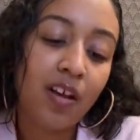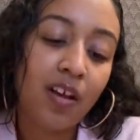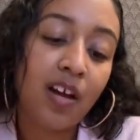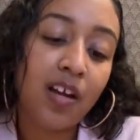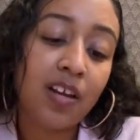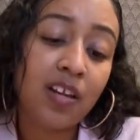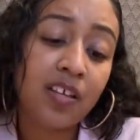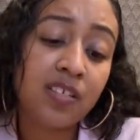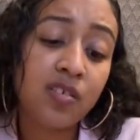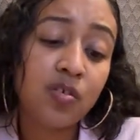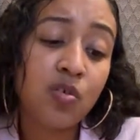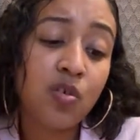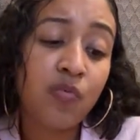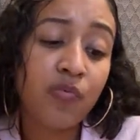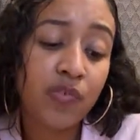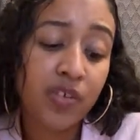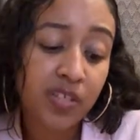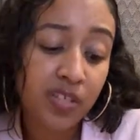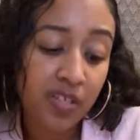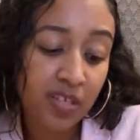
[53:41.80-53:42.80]
I like to go
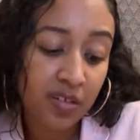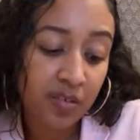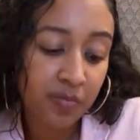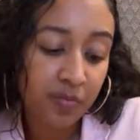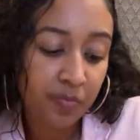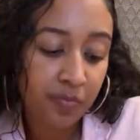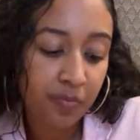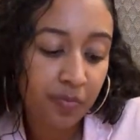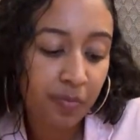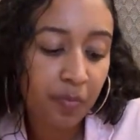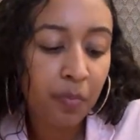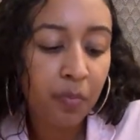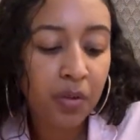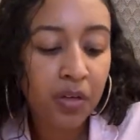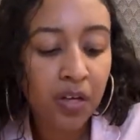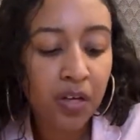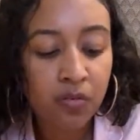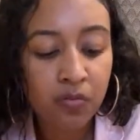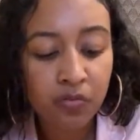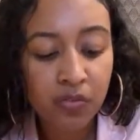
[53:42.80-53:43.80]
visit, but
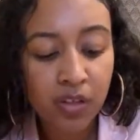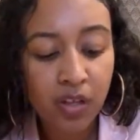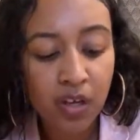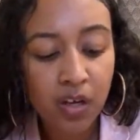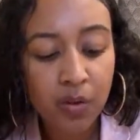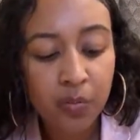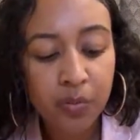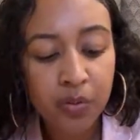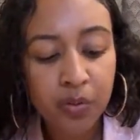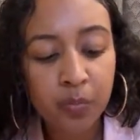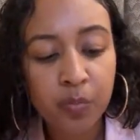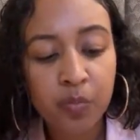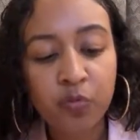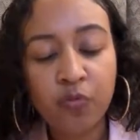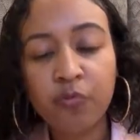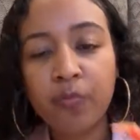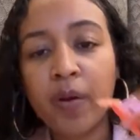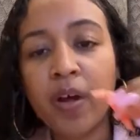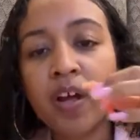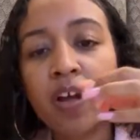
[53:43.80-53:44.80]
I don't think I want to
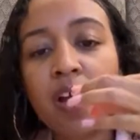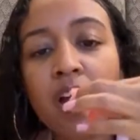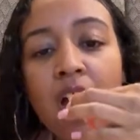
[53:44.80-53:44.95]
move back.